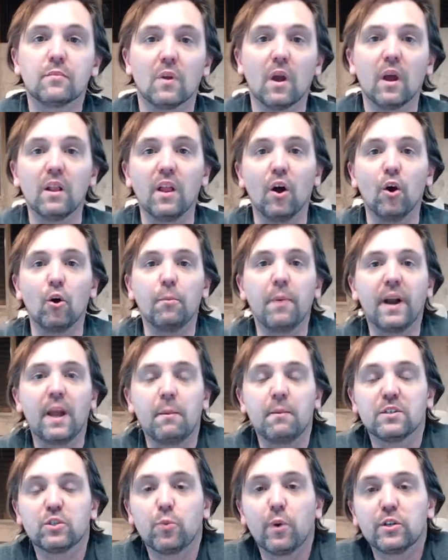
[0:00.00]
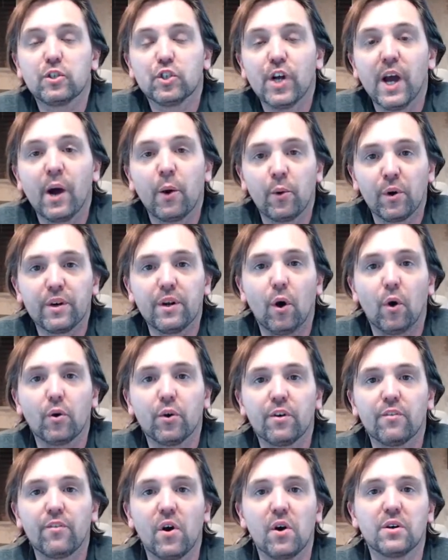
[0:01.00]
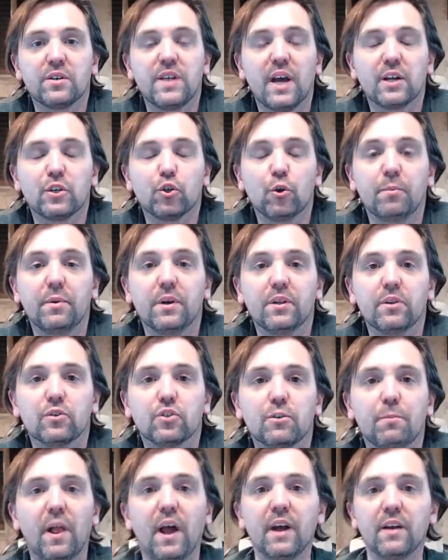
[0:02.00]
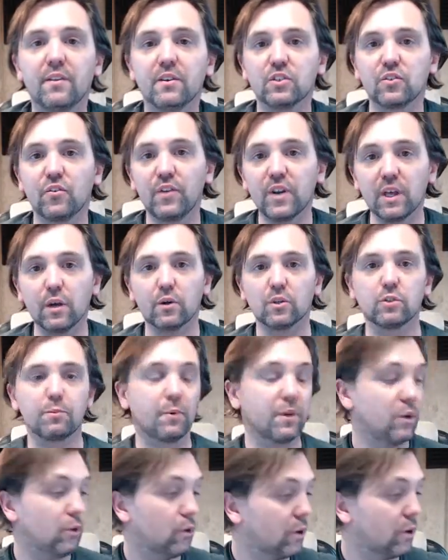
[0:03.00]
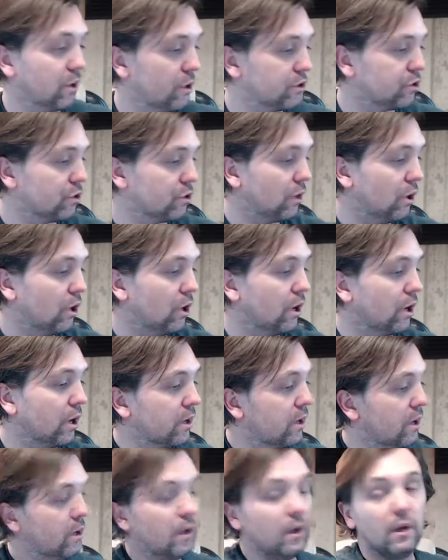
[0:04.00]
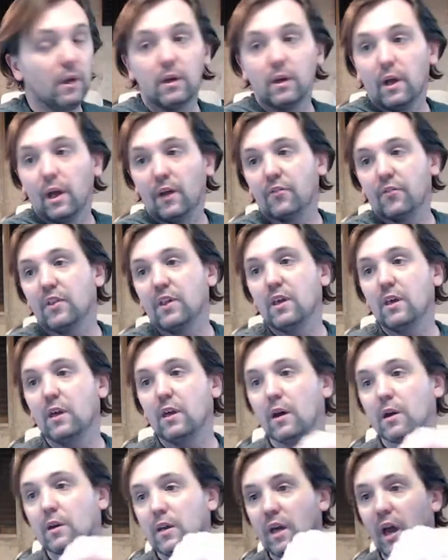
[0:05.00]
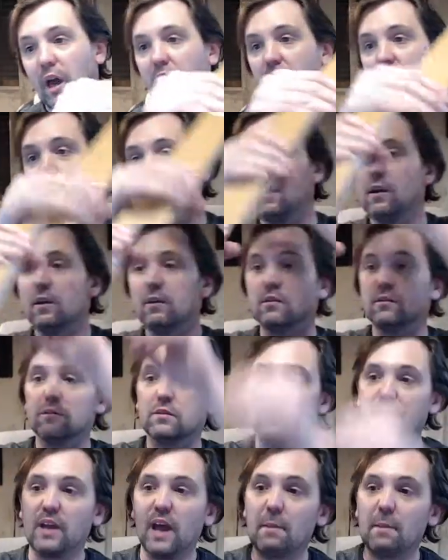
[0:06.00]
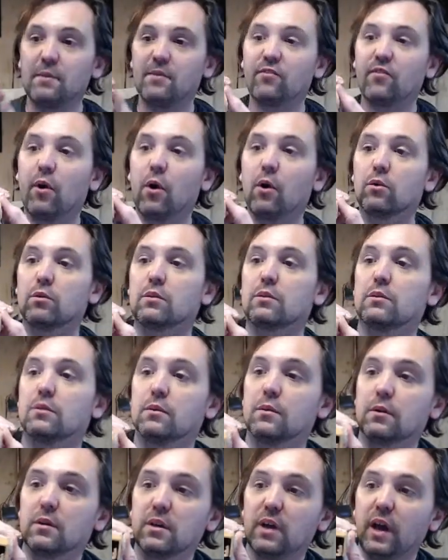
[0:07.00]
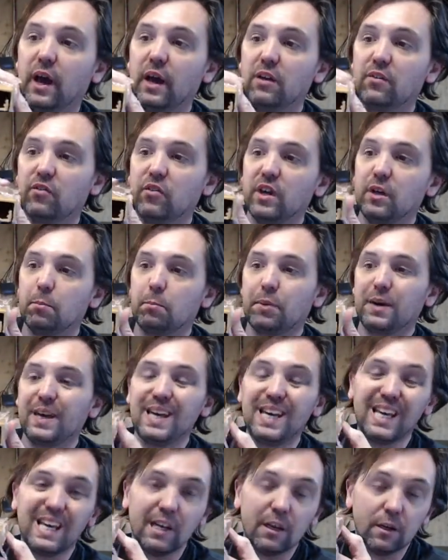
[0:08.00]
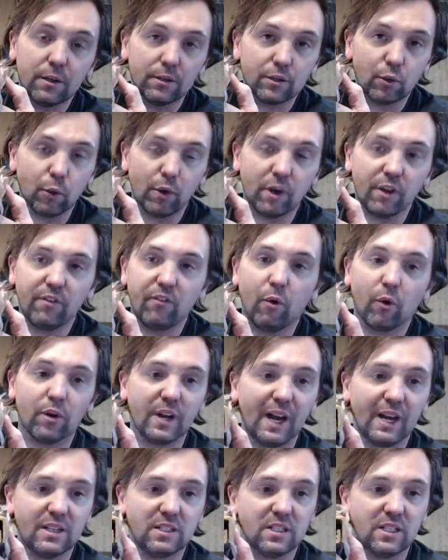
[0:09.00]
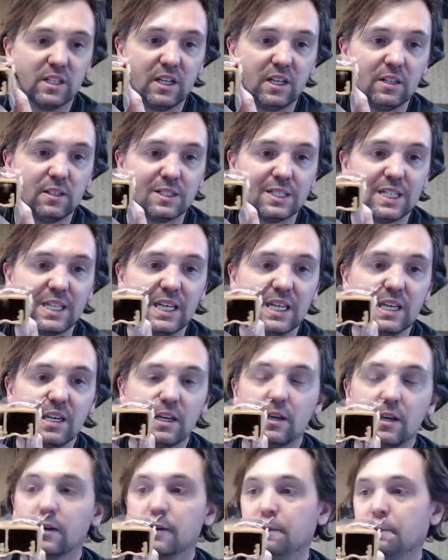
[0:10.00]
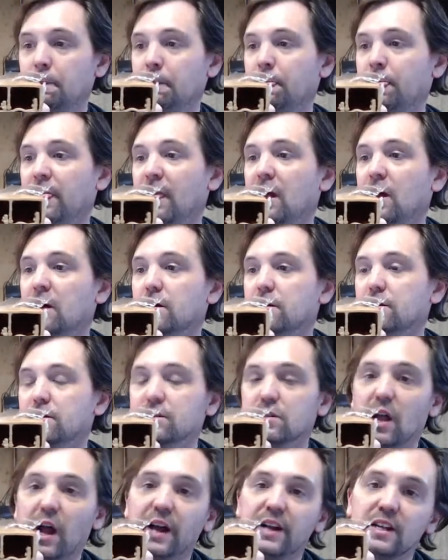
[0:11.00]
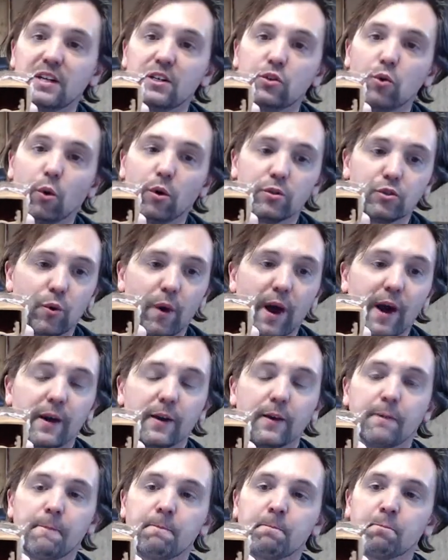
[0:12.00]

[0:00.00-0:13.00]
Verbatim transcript: Hello, my name is Rich Howard, owner of Architectural Builder Supply, and this video is to bring you a closer look at the K, the Knape K V P twenty-four nineteen T sliding door track